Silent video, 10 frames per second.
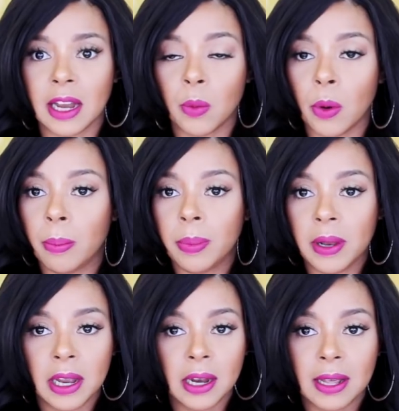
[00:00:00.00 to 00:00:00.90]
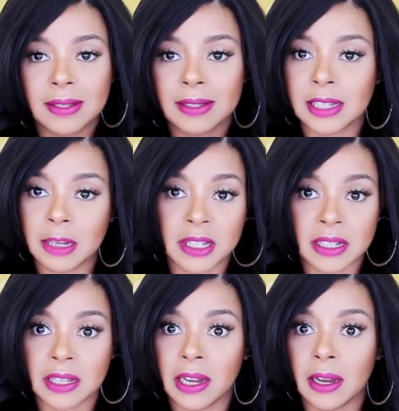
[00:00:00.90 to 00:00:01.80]
it will blend
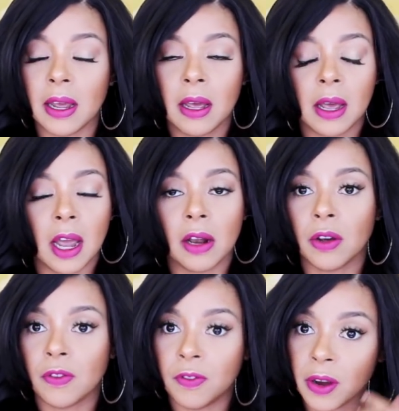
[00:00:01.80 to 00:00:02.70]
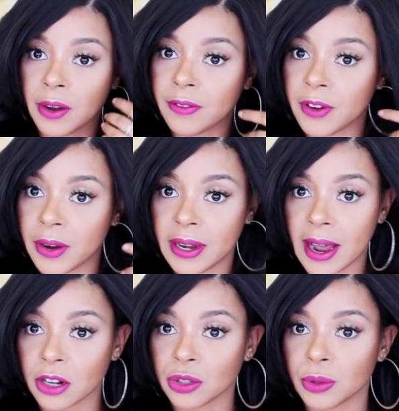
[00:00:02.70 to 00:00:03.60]
seamlessly and look very, very
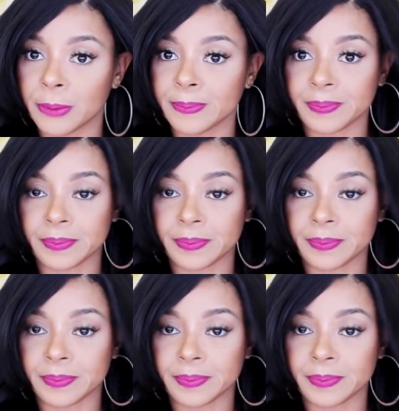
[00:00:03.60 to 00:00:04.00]
natural.